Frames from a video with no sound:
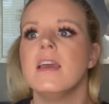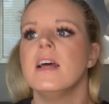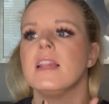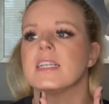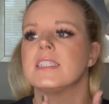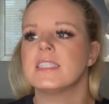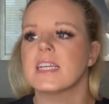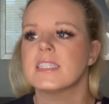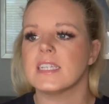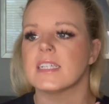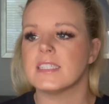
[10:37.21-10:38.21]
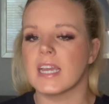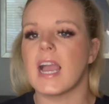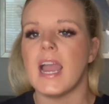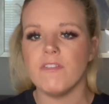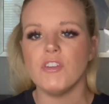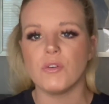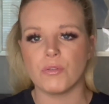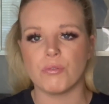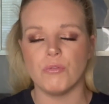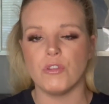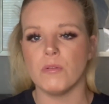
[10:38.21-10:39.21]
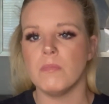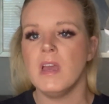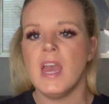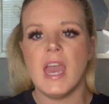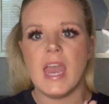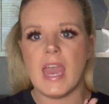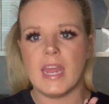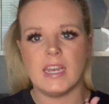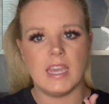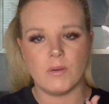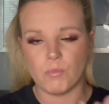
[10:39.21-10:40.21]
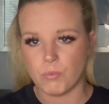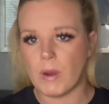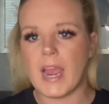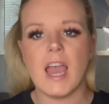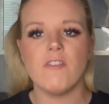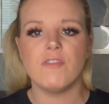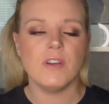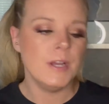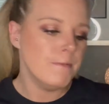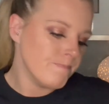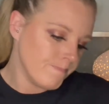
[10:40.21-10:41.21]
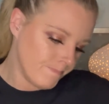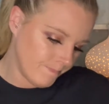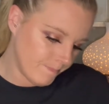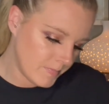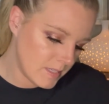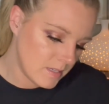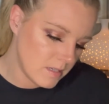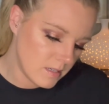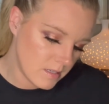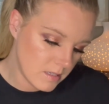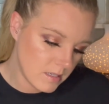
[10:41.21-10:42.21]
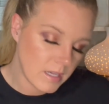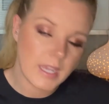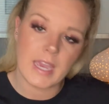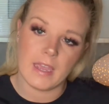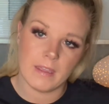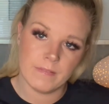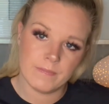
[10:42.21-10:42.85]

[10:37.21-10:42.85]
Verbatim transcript: Like sick, sick, sick. I have to go through them and get, I have hmm, okay.